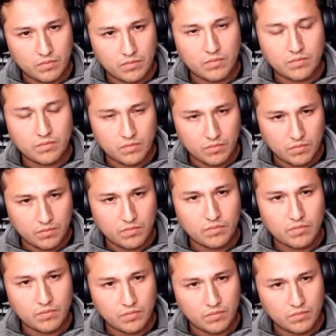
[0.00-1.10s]

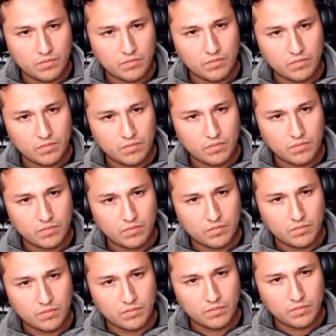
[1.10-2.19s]

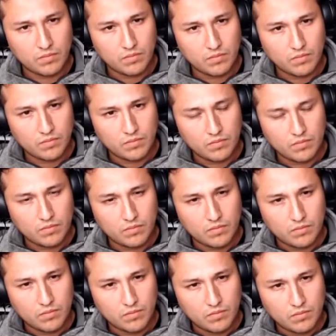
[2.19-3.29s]

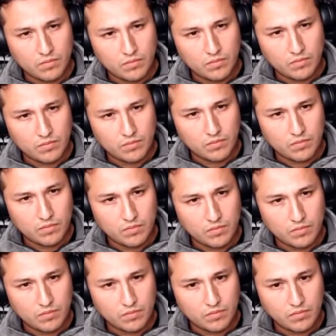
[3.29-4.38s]

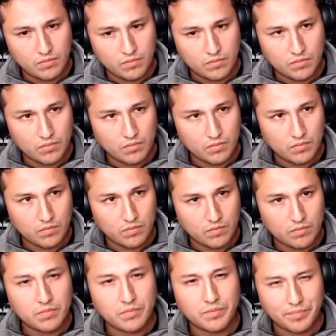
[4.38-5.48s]

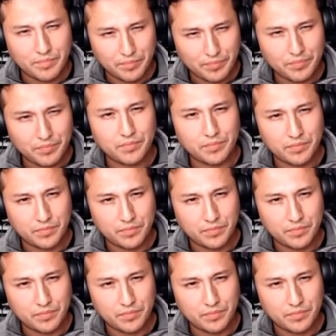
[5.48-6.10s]
(silent)